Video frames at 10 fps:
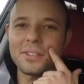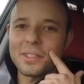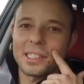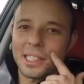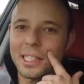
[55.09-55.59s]

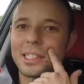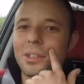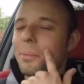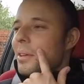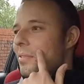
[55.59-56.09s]
zits
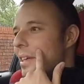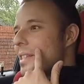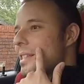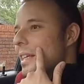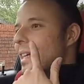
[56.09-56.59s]
on my
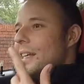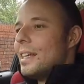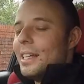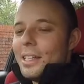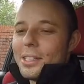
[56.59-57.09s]
face,
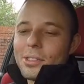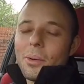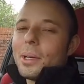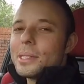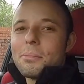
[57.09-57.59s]
so I
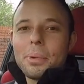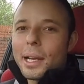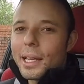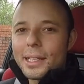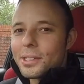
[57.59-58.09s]
wasn't
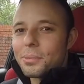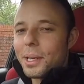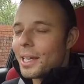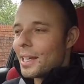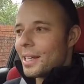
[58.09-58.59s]
planning to
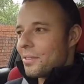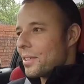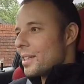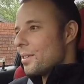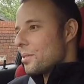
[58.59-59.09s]
make any
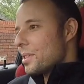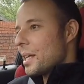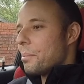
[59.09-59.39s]
video today,